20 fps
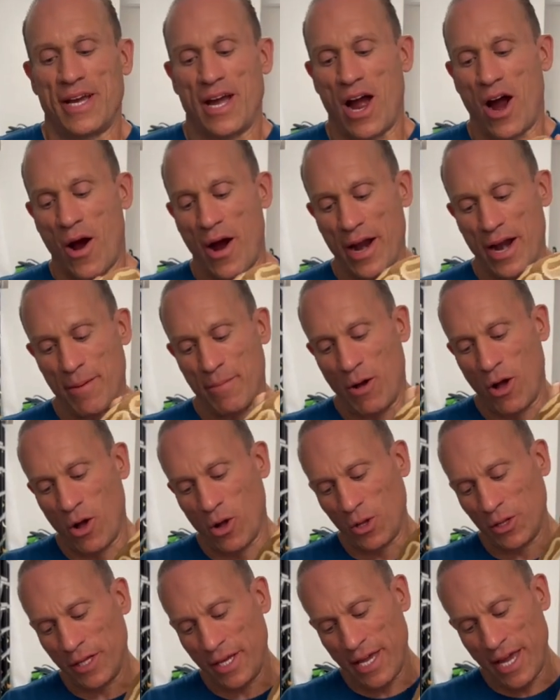right, I'm
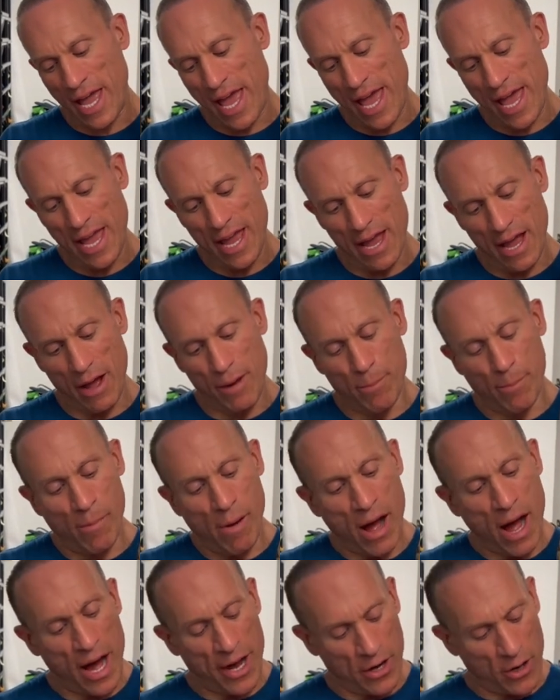holding a
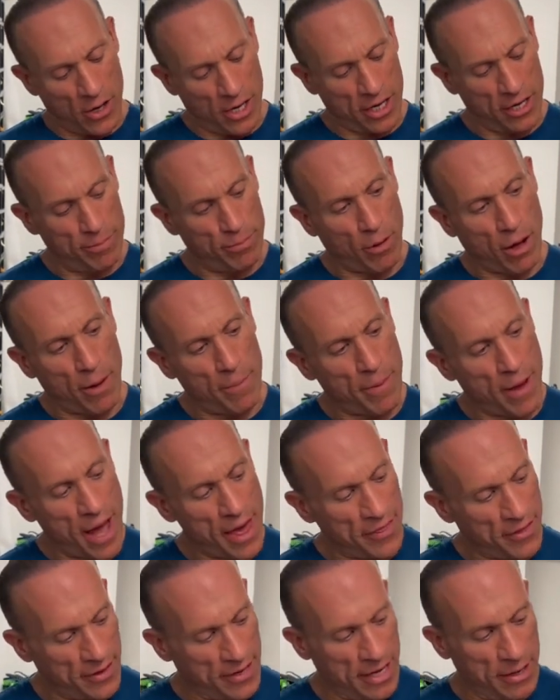monarch ball
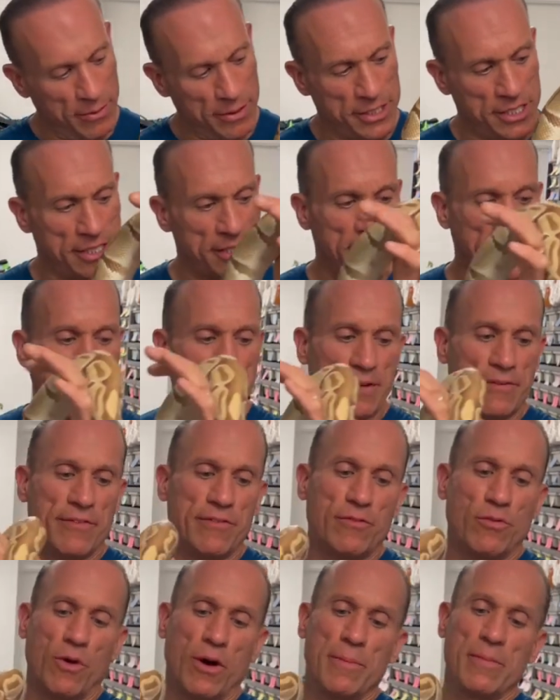python here, which is a
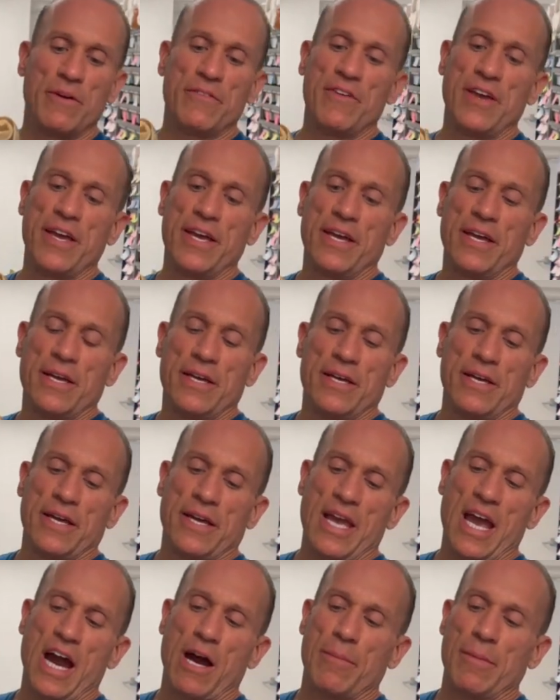form of a
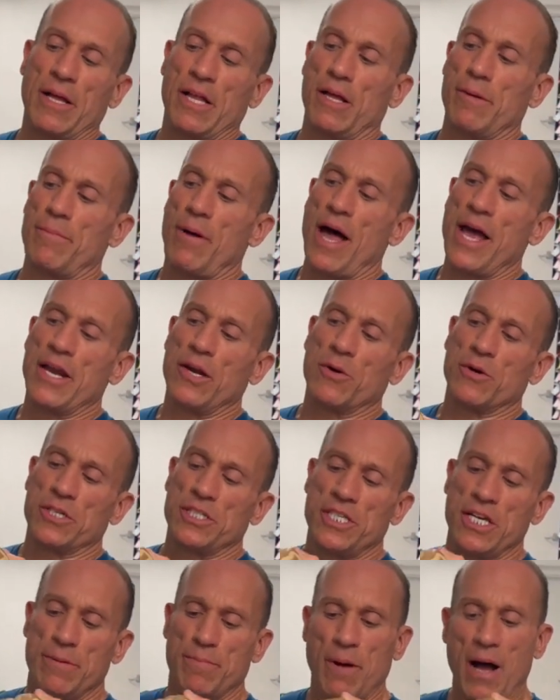caramel albino or
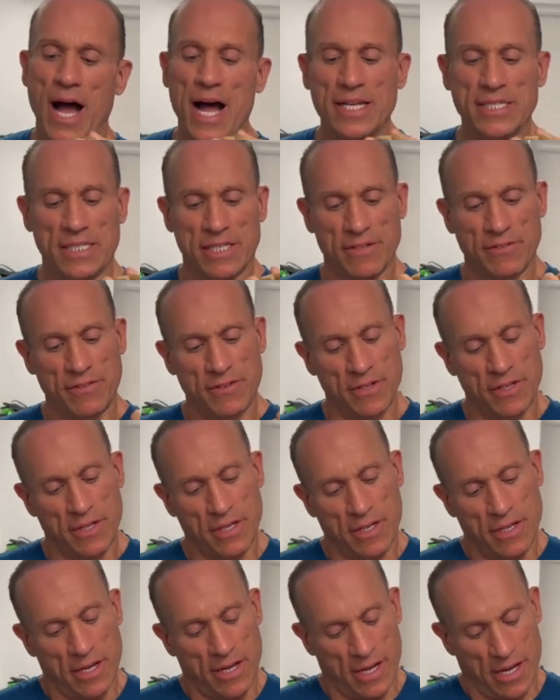T-positive.
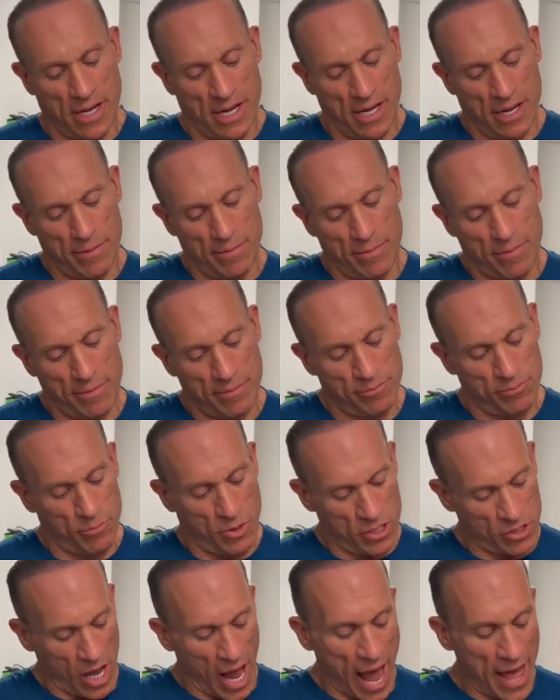Um,
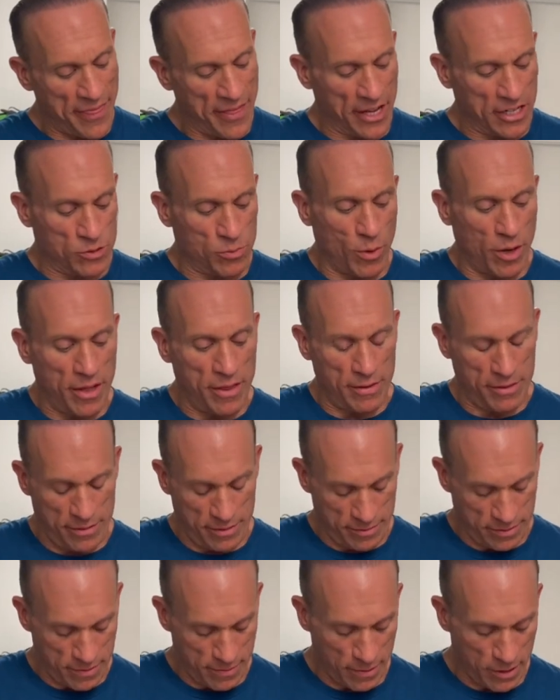it's, I think it's one of the,
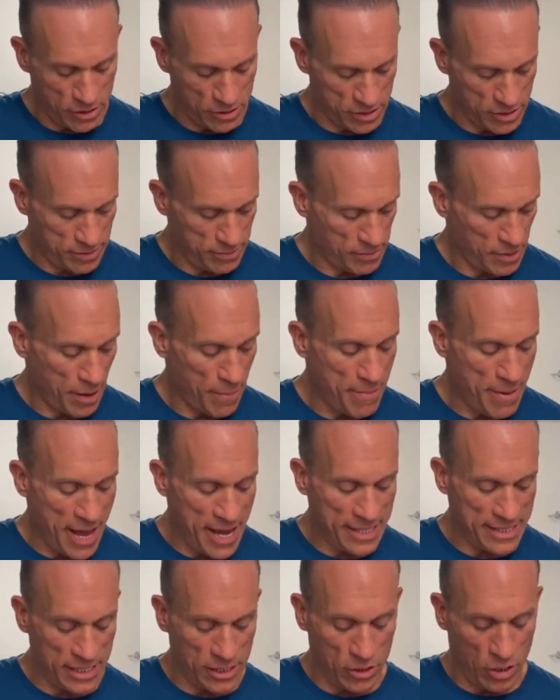the most
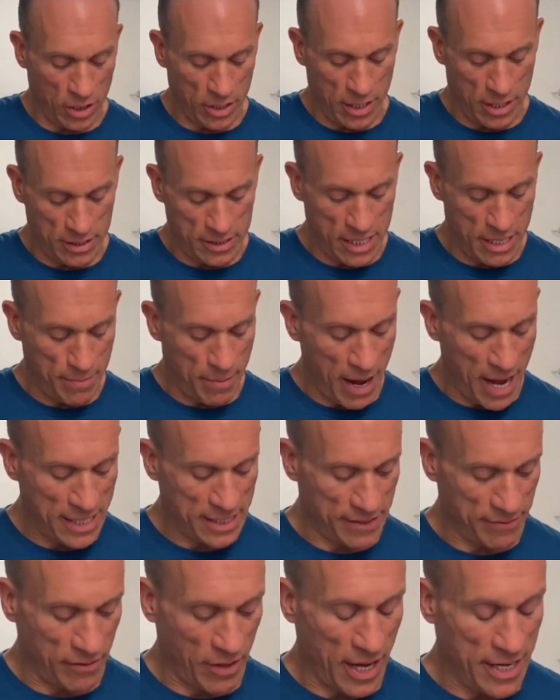amazing looking
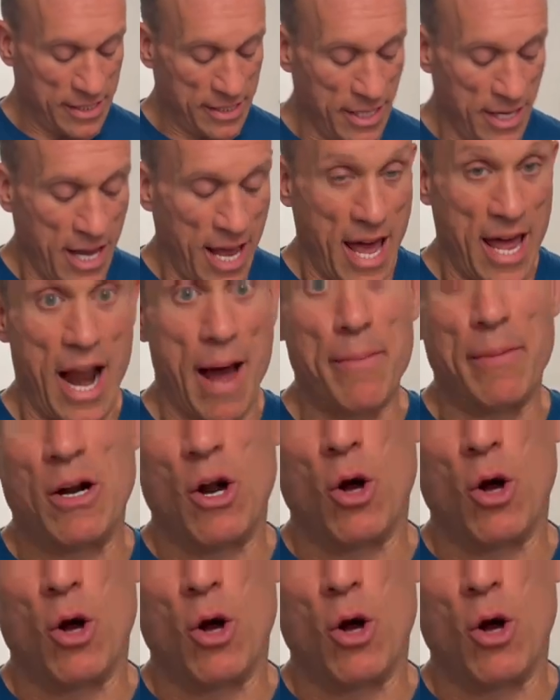T-positive lines. And I'm an